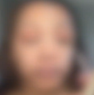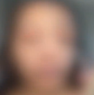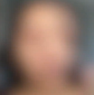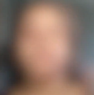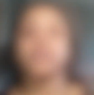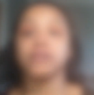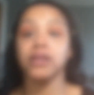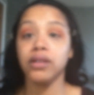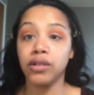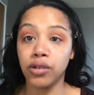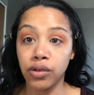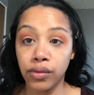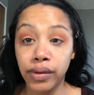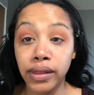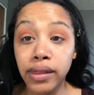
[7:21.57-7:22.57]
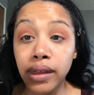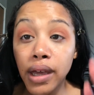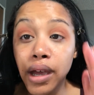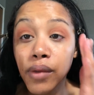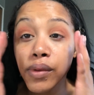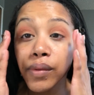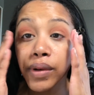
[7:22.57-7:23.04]
So with
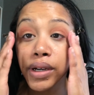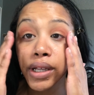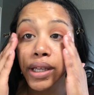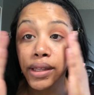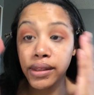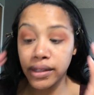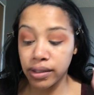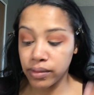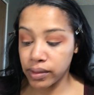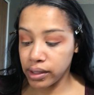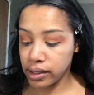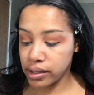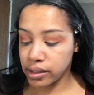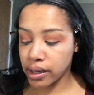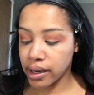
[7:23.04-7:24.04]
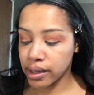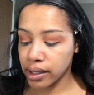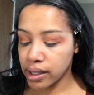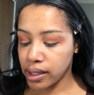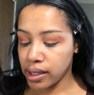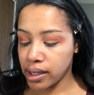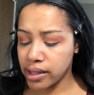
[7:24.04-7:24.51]
that, we want to get this really dark,
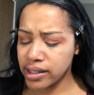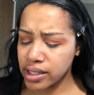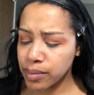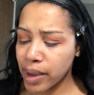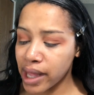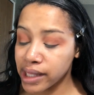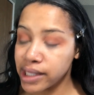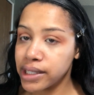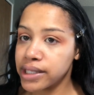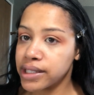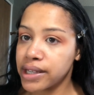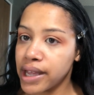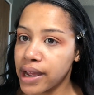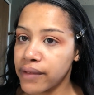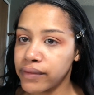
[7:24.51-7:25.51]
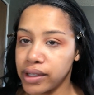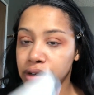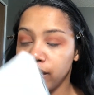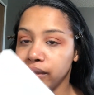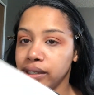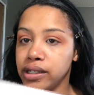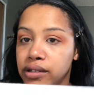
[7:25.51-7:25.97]
and this palette doesn't have like a
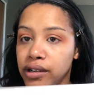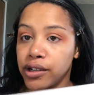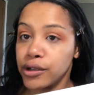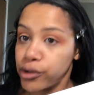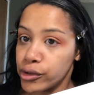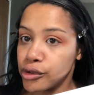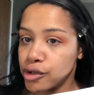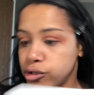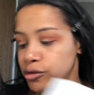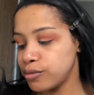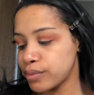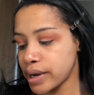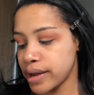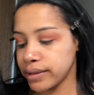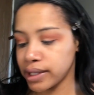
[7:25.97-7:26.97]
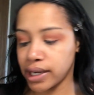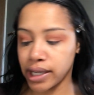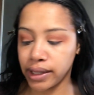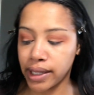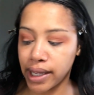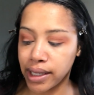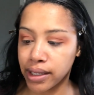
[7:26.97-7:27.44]
really dark neutral brown that I'd
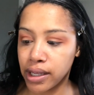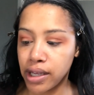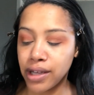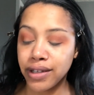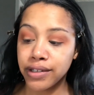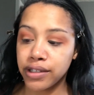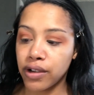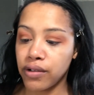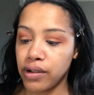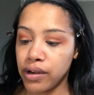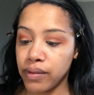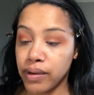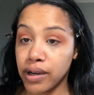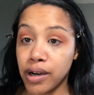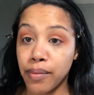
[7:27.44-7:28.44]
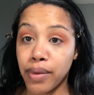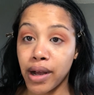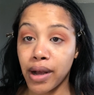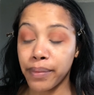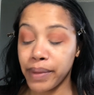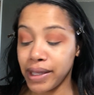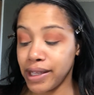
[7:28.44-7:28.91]
like. So we're gonna
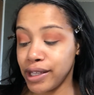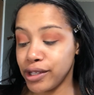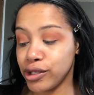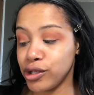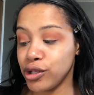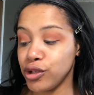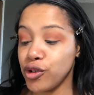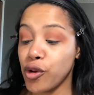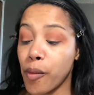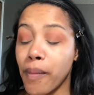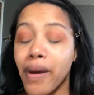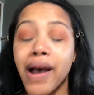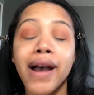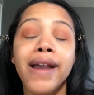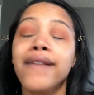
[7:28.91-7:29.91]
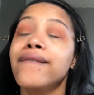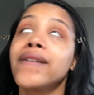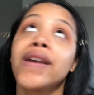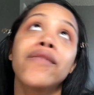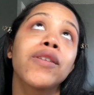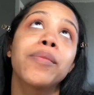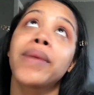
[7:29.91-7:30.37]
pop into my
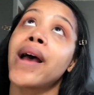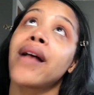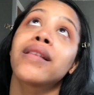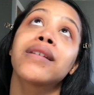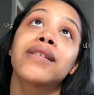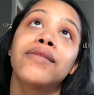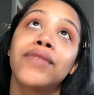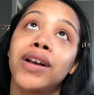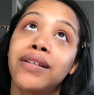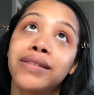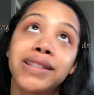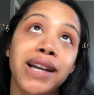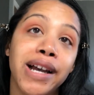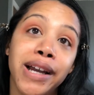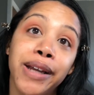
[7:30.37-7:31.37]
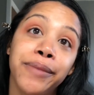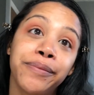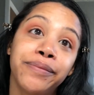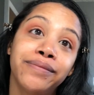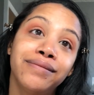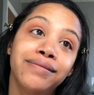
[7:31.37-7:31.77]
favorite palette of all time,